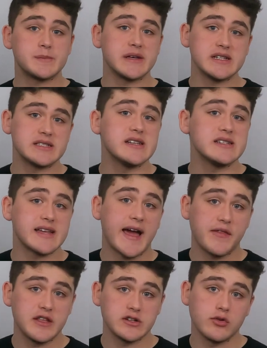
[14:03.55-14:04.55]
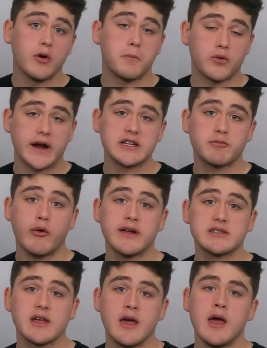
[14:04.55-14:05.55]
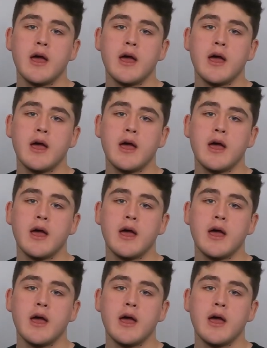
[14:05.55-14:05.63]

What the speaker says: PCs at these low price points.